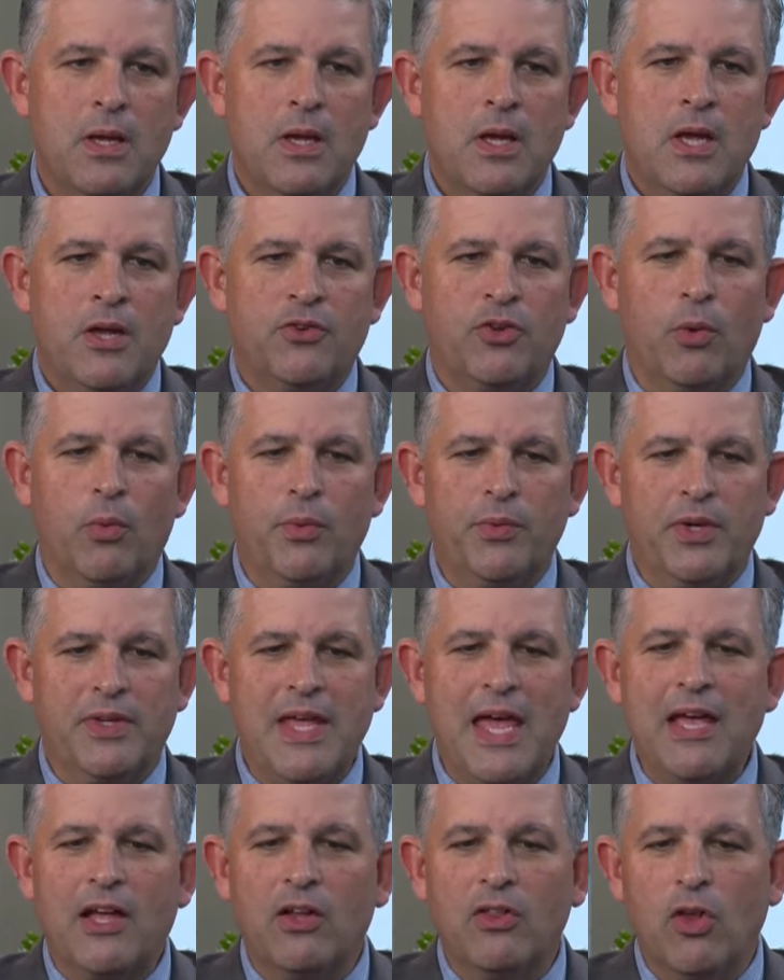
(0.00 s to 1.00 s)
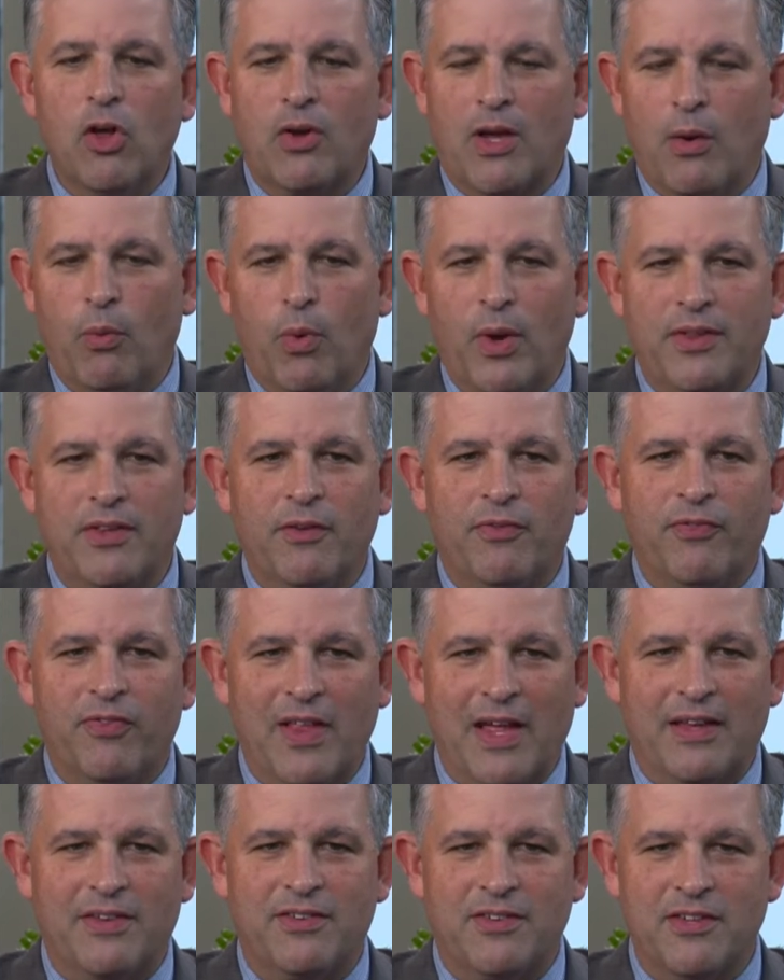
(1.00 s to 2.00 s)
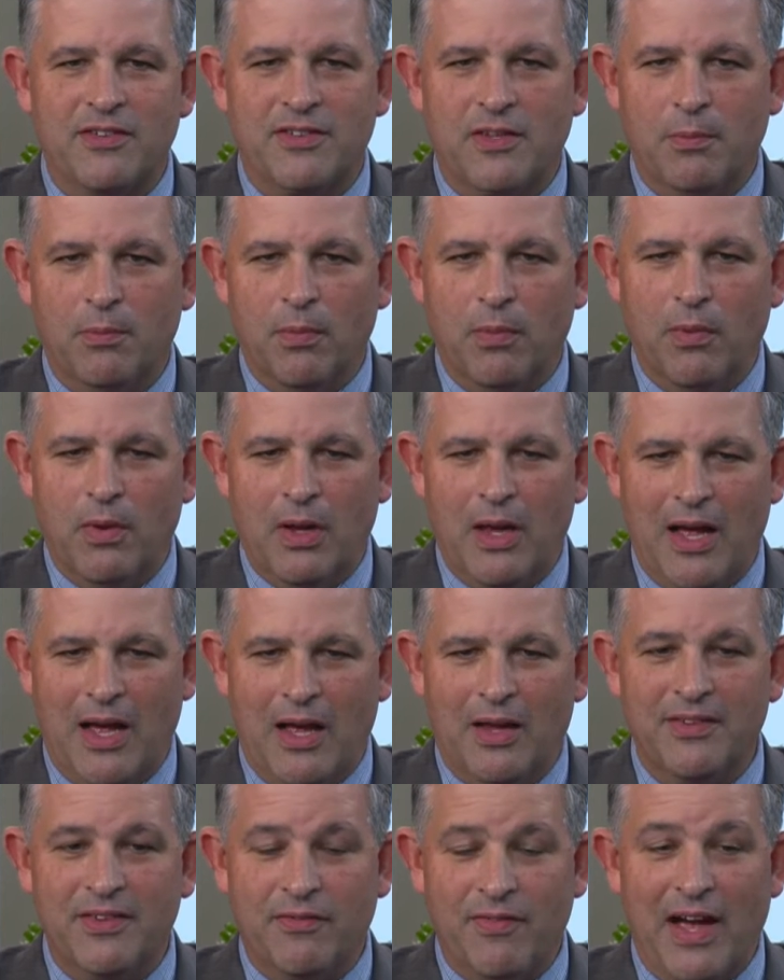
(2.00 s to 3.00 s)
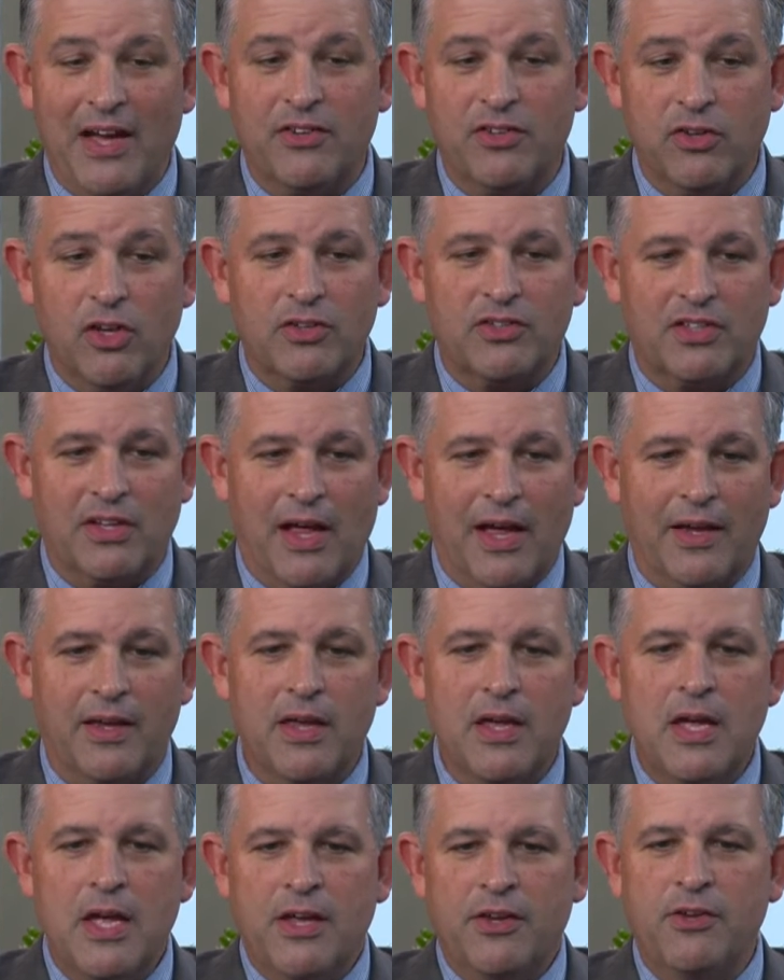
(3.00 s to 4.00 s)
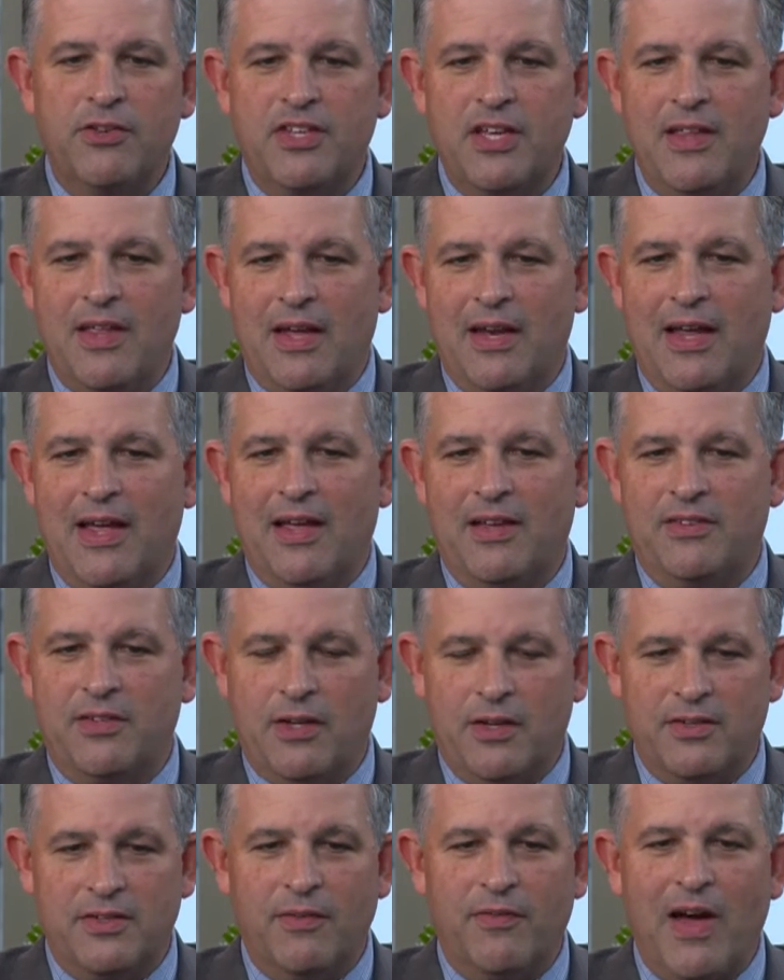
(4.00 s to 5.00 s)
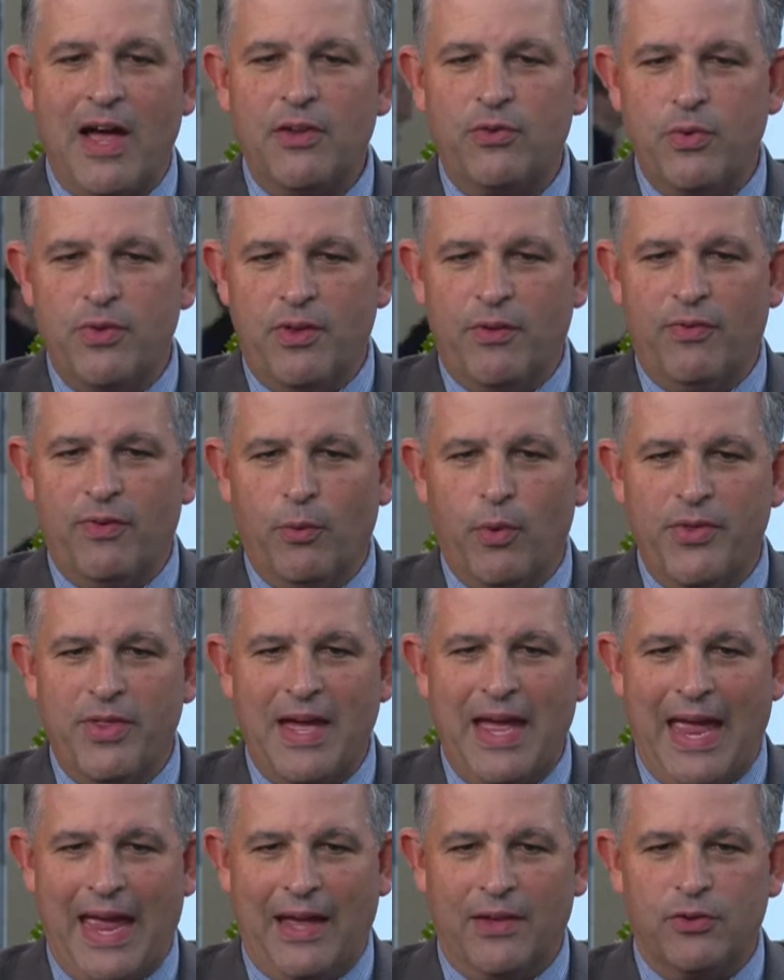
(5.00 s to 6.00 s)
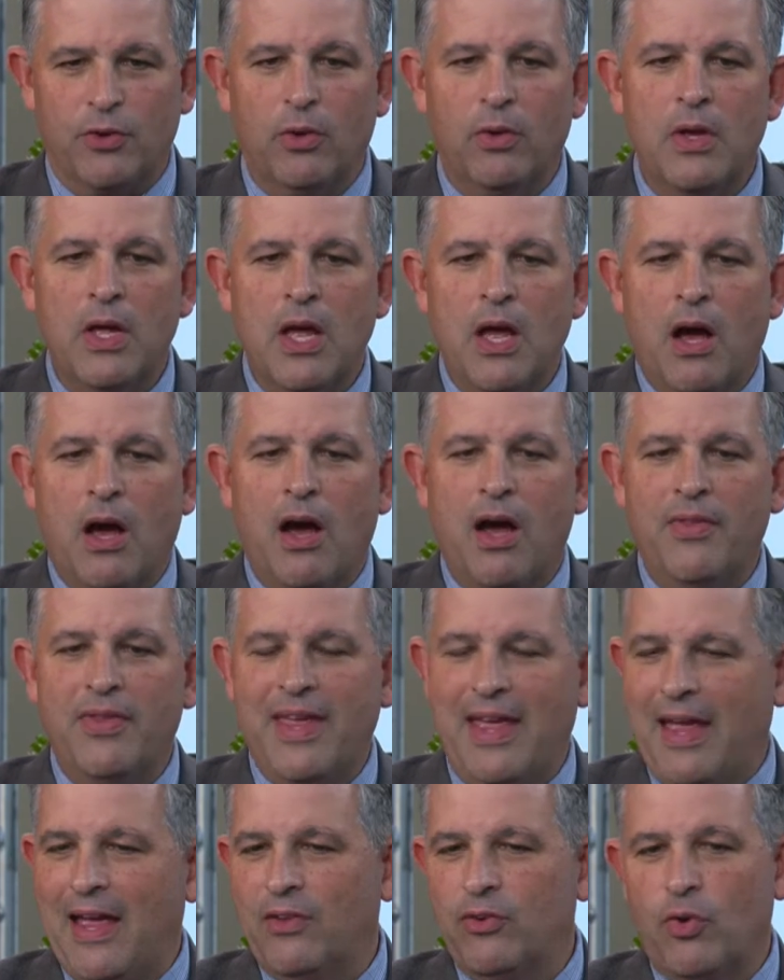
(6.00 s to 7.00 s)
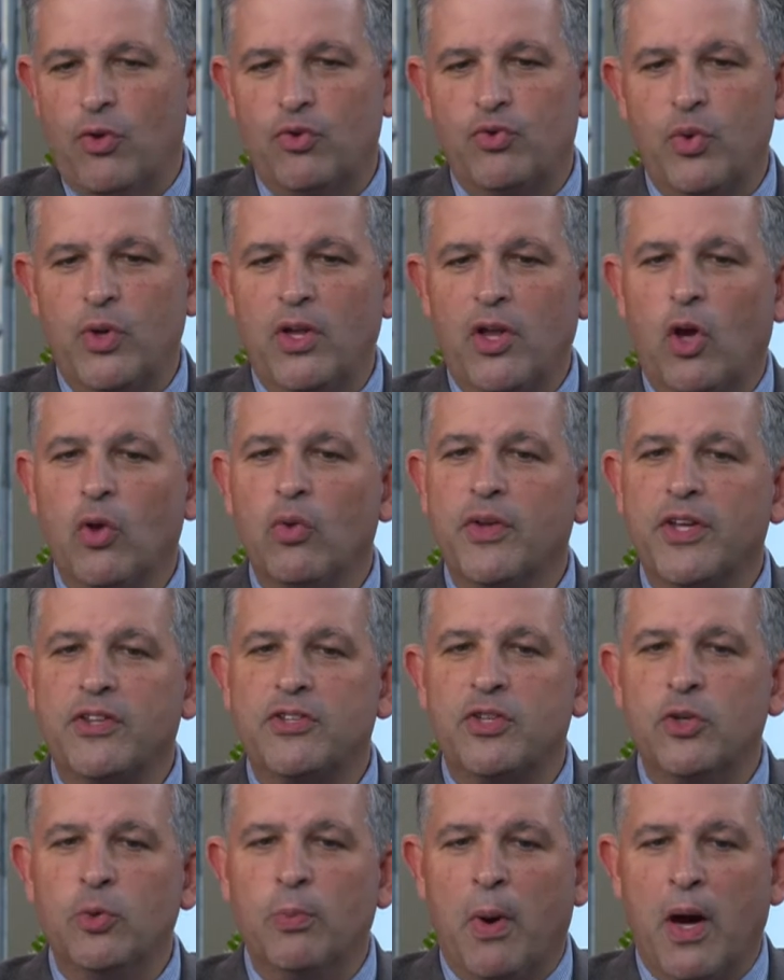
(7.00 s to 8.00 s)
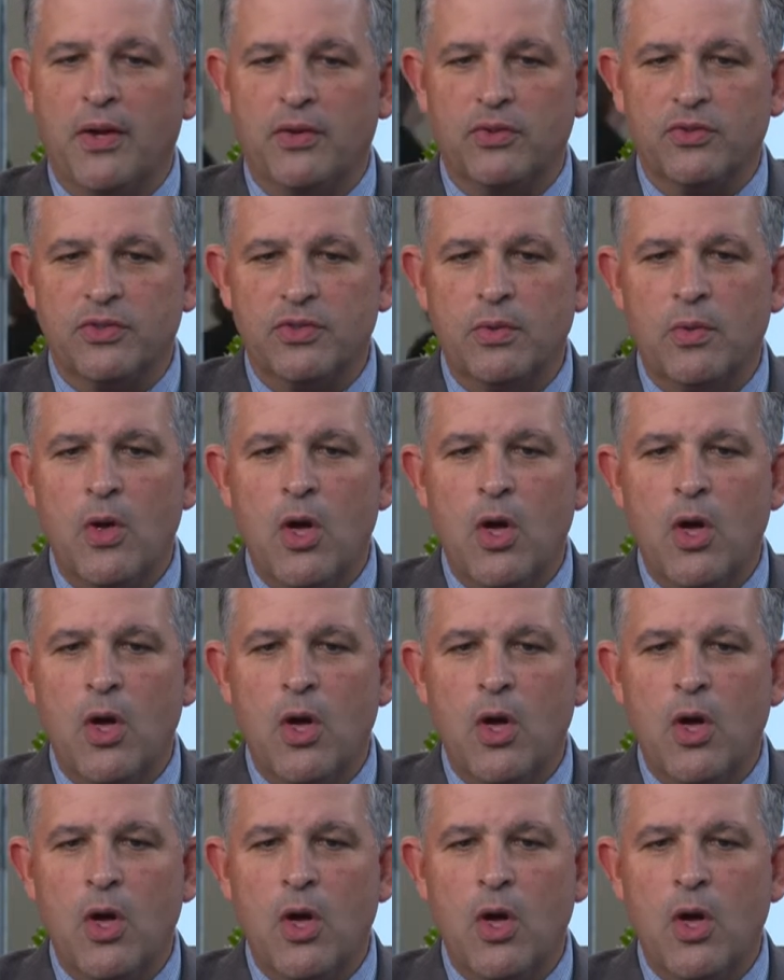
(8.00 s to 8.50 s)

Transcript: So when you take a look at what the Flex system device looks like, you see that as a device with a handle. On the handle, there's really only two buttons.